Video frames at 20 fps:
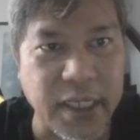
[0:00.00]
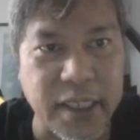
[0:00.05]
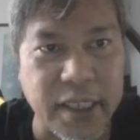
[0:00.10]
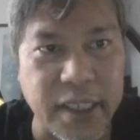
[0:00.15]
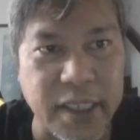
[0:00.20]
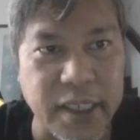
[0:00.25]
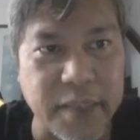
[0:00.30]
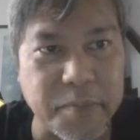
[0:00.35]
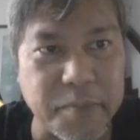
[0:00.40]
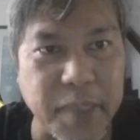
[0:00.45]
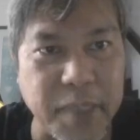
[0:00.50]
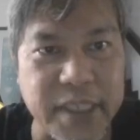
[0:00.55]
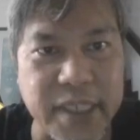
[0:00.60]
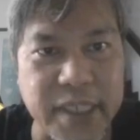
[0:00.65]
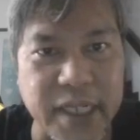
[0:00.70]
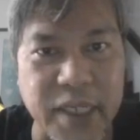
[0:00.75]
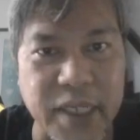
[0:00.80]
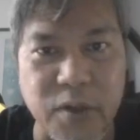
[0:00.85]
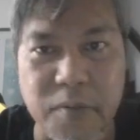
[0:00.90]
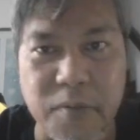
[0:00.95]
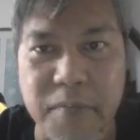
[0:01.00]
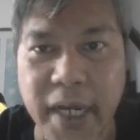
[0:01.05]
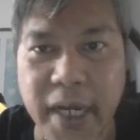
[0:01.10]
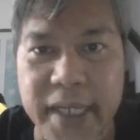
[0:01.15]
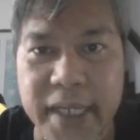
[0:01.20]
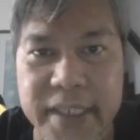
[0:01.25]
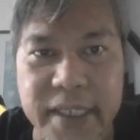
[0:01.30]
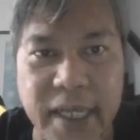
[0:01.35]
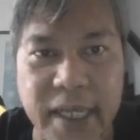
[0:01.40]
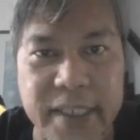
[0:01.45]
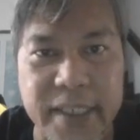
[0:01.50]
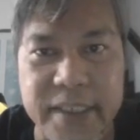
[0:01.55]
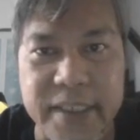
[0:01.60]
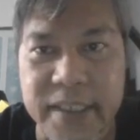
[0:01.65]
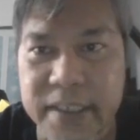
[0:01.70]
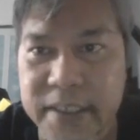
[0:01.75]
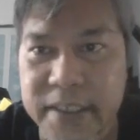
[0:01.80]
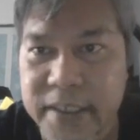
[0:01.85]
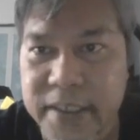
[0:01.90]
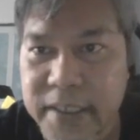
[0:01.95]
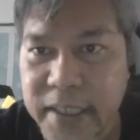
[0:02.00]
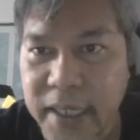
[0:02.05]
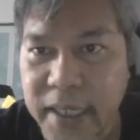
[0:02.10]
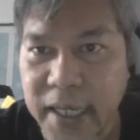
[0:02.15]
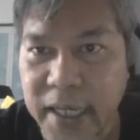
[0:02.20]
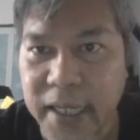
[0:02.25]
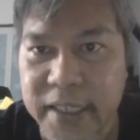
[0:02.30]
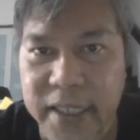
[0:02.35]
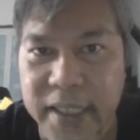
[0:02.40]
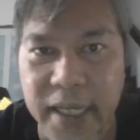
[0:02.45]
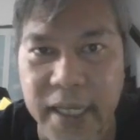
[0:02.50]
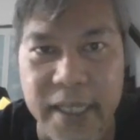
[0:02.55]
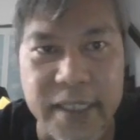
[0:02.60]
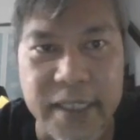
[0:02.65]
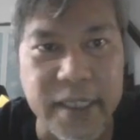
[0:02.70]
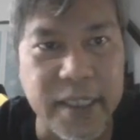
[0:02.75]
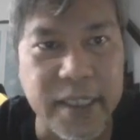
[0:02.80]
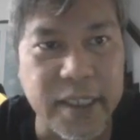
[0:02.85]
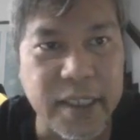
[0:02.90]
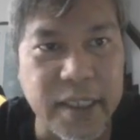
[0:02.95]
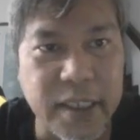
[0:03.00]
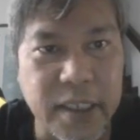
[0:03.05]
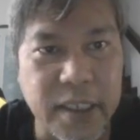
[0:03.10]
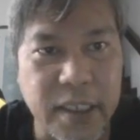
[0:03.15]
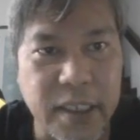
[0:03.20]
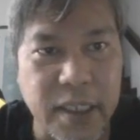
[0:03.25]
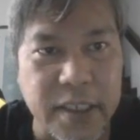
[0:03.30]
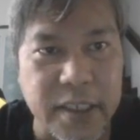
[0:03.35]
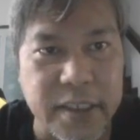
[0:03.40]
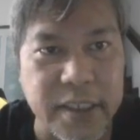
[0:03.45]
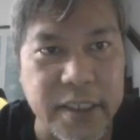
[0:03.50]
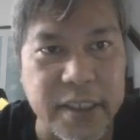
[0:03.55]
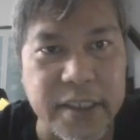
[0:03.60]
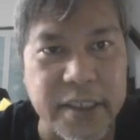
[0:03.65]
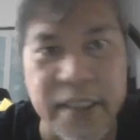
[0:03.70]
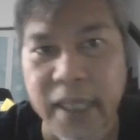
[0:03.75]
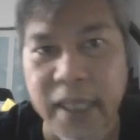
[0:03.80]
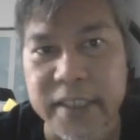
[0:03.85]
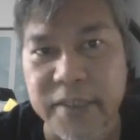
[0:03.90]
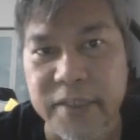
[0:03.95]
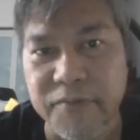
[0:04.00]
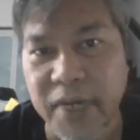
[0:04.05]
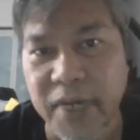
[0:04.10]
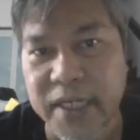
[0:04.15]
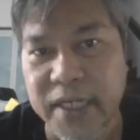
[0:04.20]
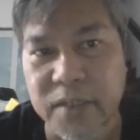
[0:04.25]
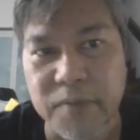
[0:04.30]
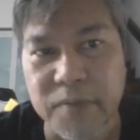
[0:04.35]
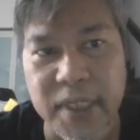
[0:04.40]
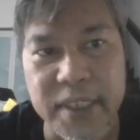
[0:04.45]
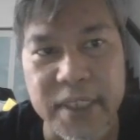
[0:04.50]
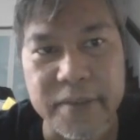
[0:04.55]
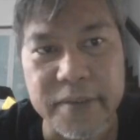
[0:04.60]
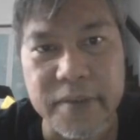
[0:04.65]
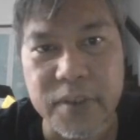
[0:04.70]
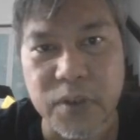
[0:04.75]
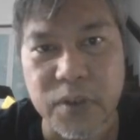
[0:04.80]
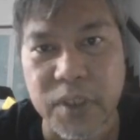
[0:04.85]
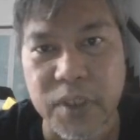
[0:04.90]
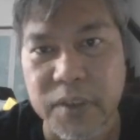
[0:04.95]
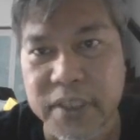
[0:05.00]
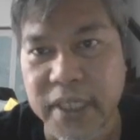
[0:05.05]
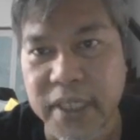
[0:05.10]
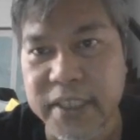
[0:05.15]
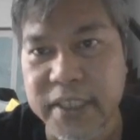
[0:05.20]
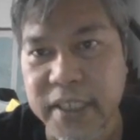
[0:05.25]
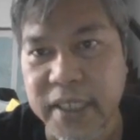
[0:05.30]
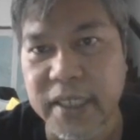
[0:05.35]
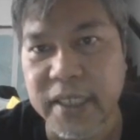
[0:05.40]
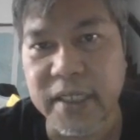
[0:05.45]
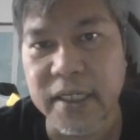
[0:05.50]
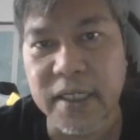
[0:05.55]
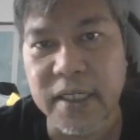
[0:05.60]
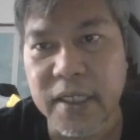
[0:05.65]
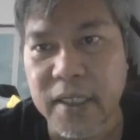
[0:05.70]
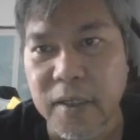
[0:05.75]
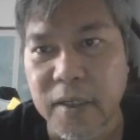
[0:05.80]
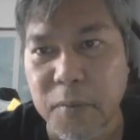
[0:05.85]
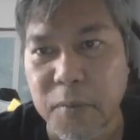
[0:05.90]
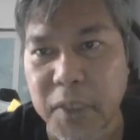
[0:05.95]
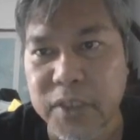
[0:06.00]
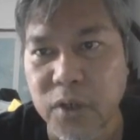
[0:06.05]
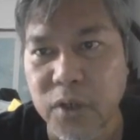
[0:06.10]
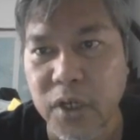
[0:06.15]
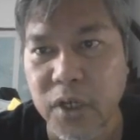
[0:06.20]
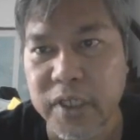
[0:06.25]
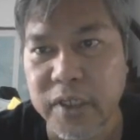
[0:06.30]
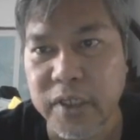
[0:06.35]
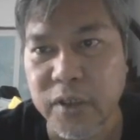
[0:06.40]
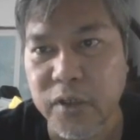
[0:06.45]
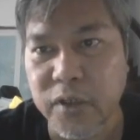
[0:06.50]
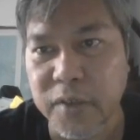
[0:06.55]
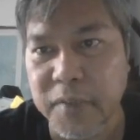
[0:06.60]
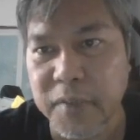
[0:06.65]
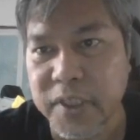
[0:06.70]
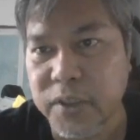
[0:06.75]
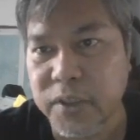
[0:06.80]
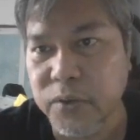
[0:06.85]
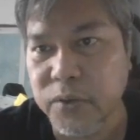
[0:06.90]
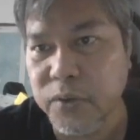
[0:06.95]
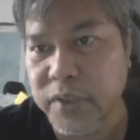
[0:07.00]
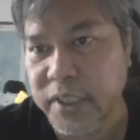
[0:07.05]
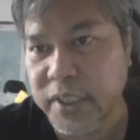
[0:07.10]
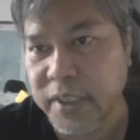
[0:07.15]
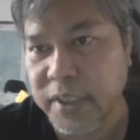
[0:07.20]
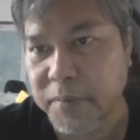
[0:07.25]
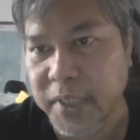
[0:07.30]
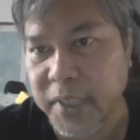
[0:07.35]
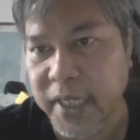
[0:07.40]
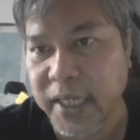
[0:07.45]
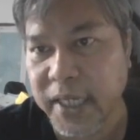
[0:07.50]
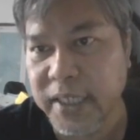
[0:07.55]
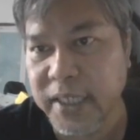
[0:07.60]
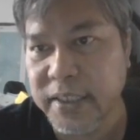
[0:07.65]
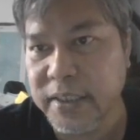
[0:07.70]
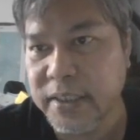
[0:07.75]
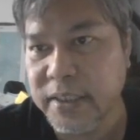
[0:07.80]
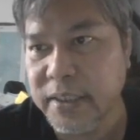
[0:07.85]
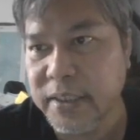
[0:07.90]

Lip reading: it basically combine the answers and then synthesize the final one. So it says here, based on the document two, say something else,